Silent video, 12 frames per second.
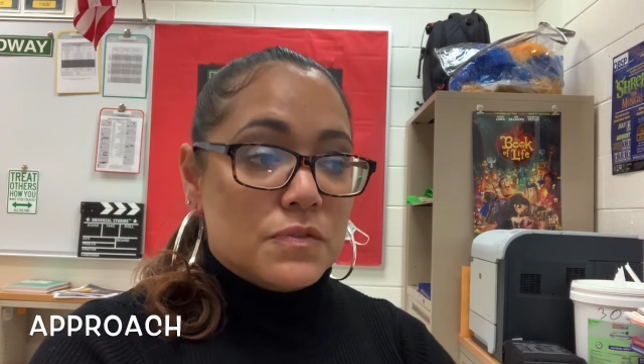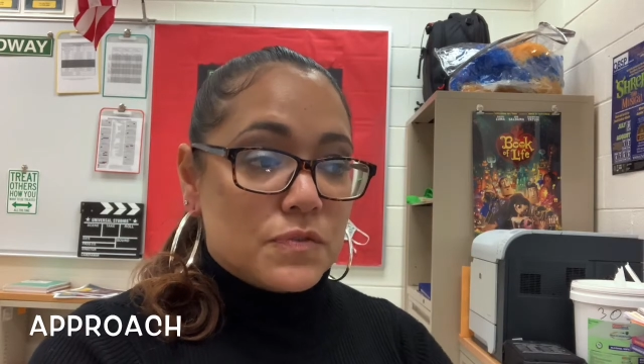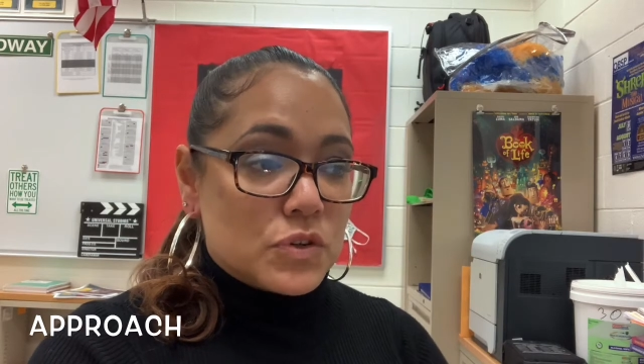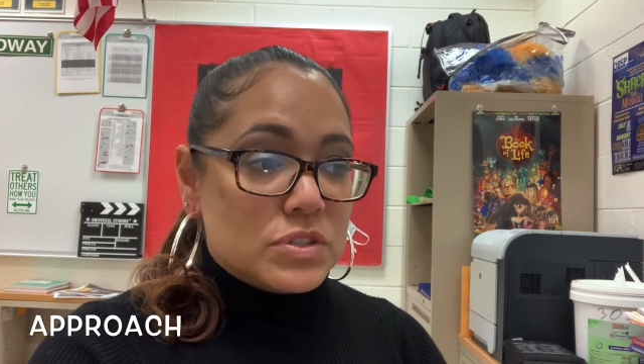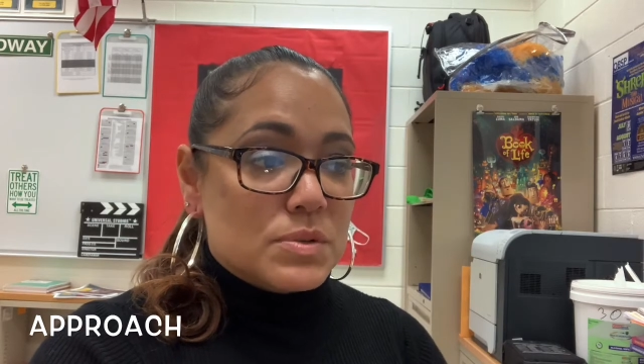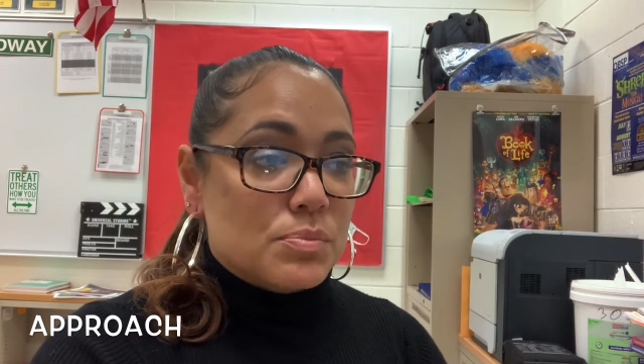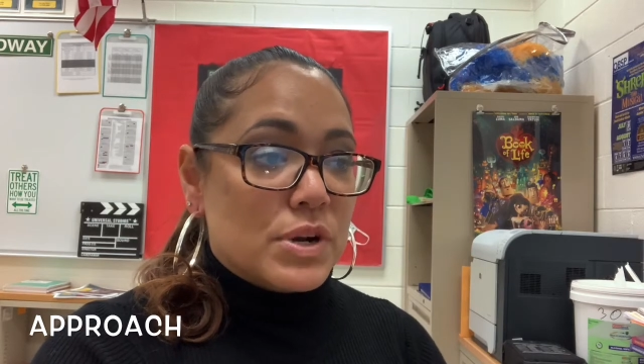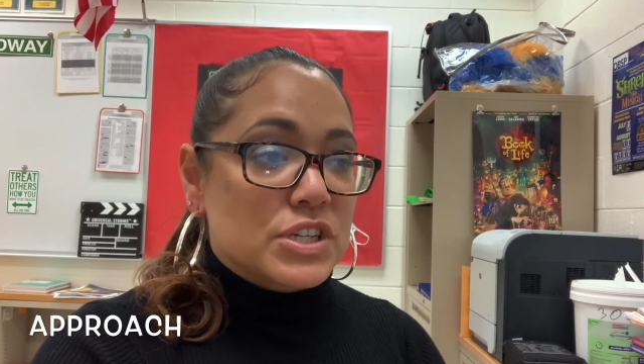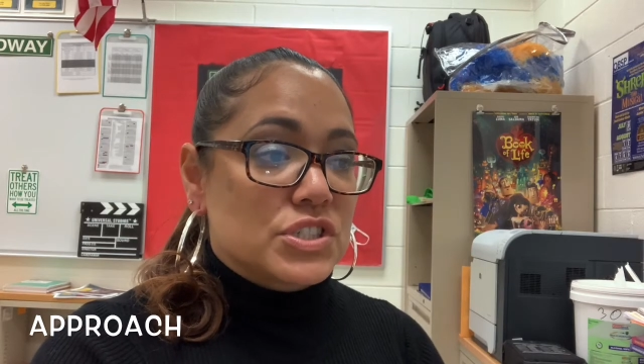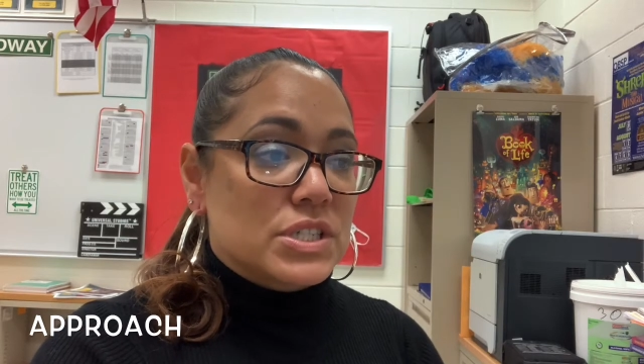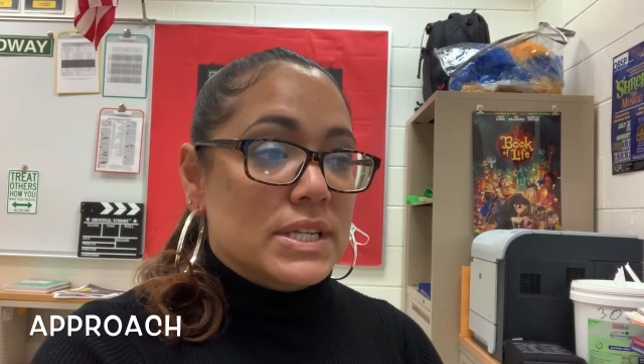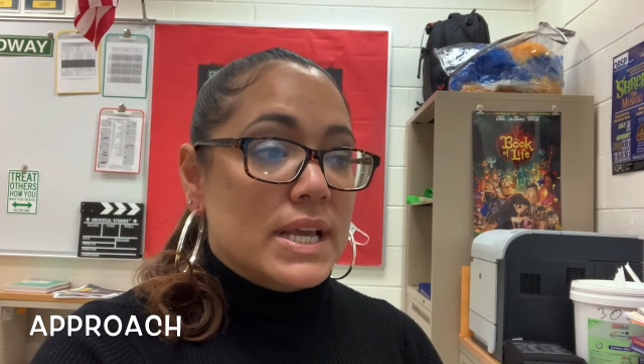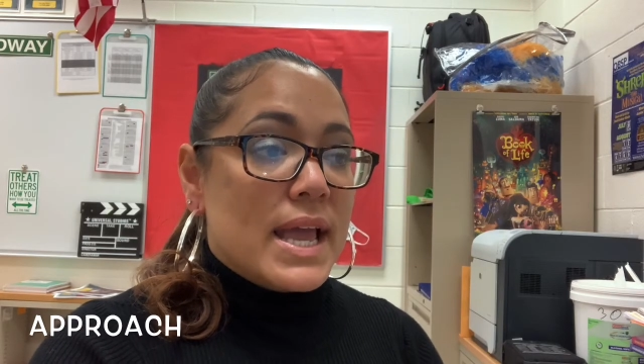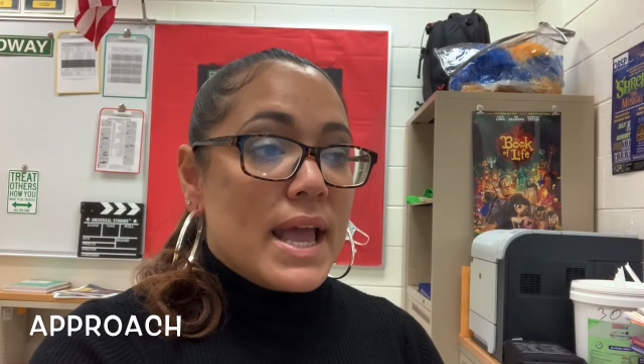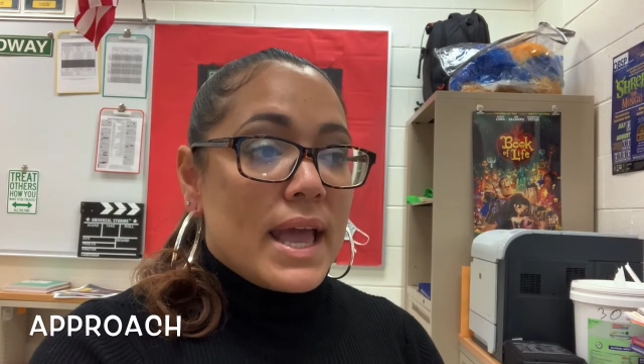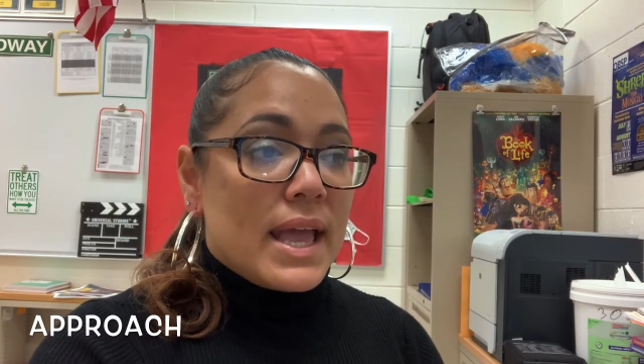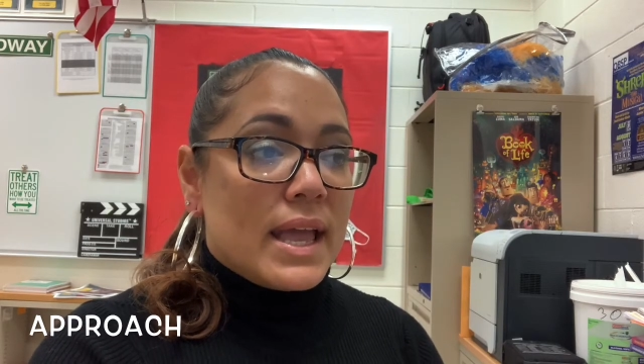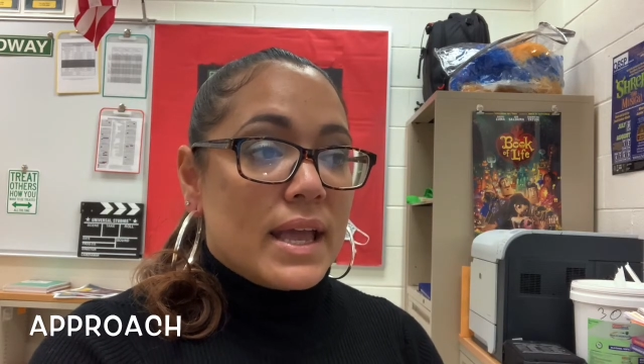first impression,
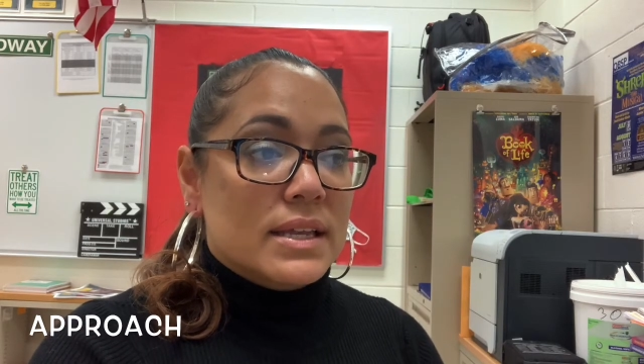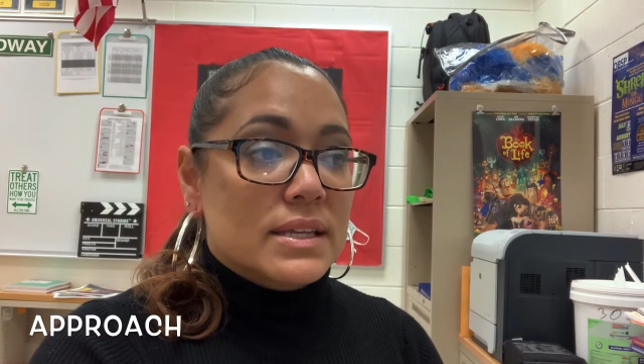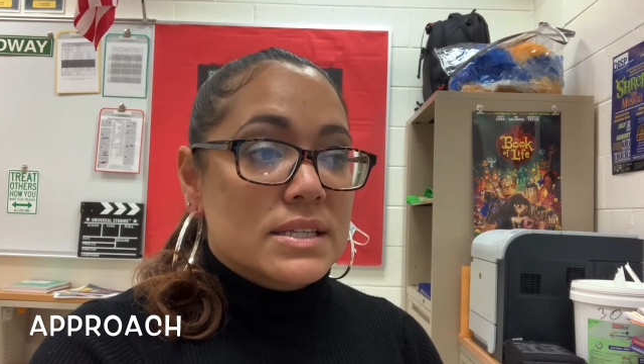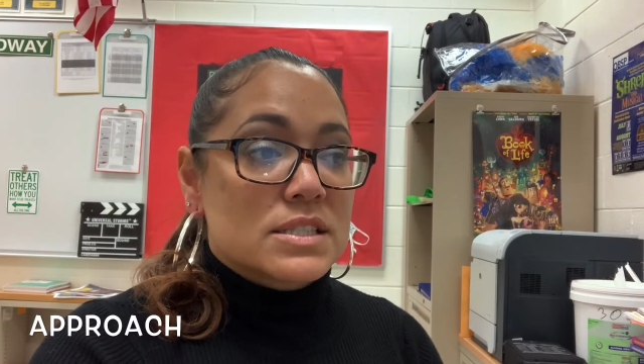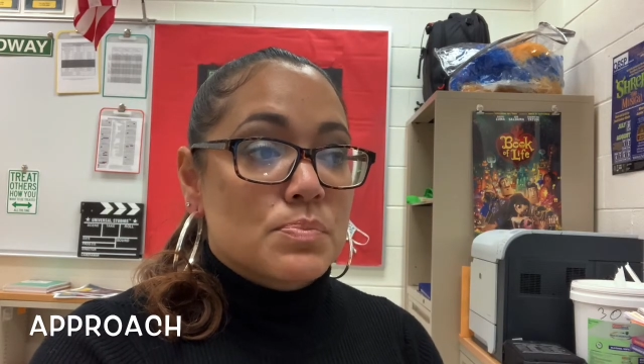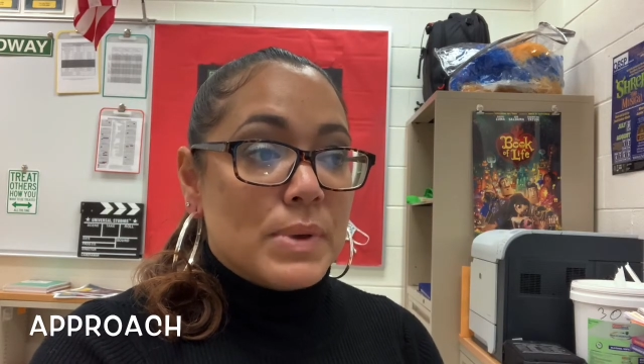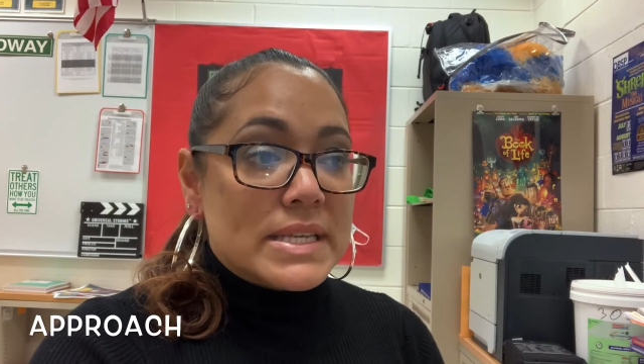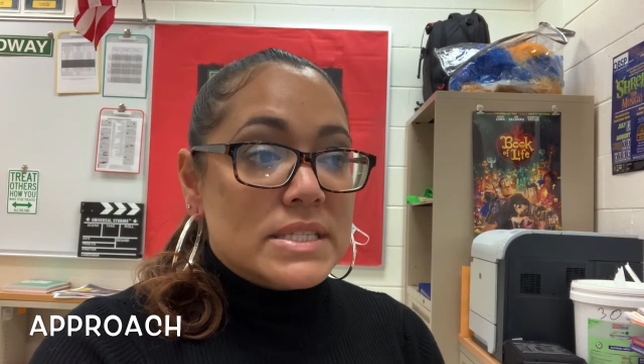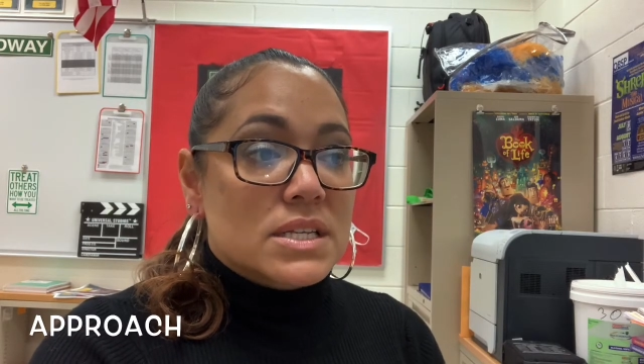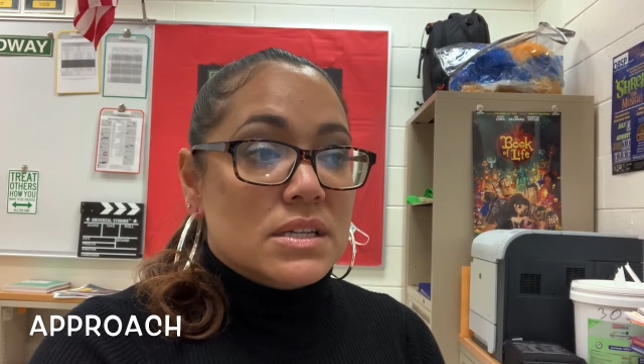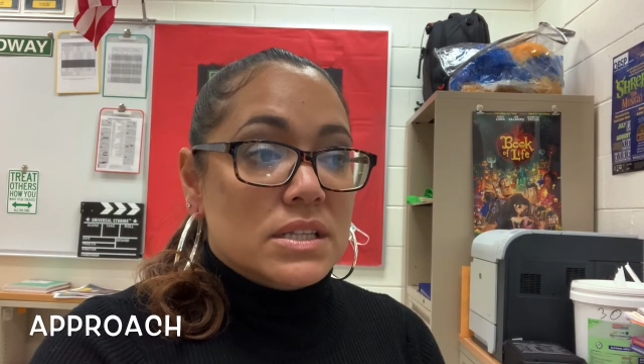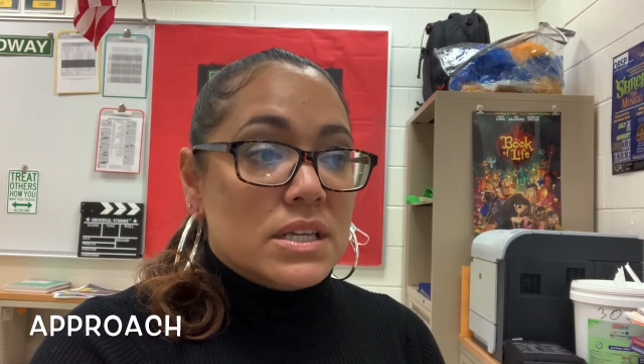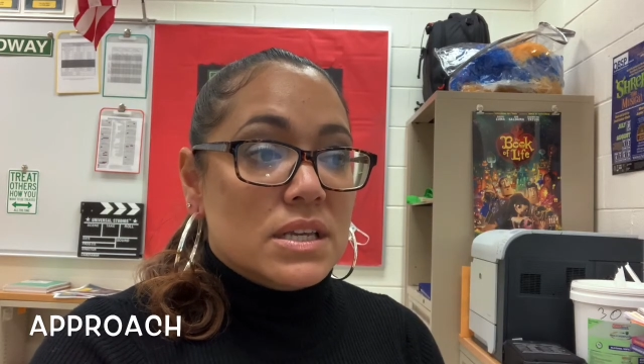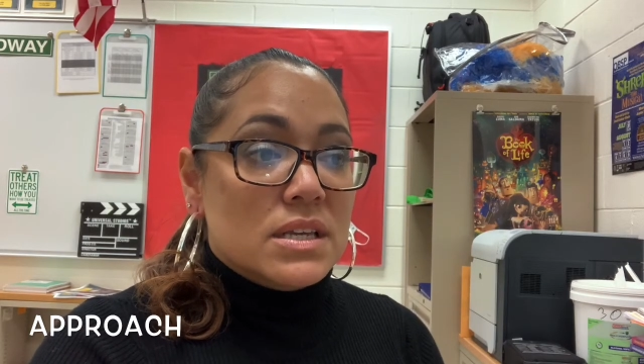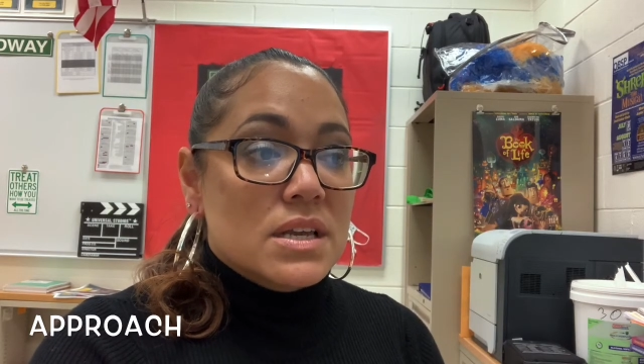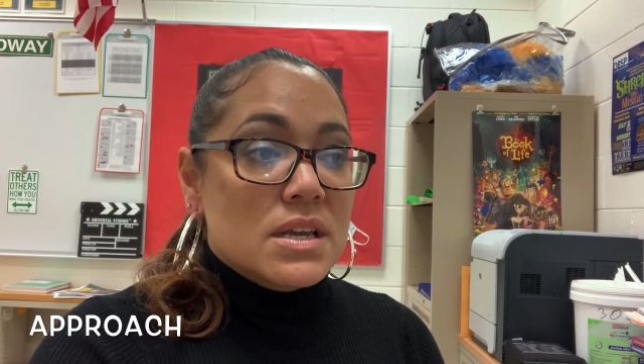and it's basically,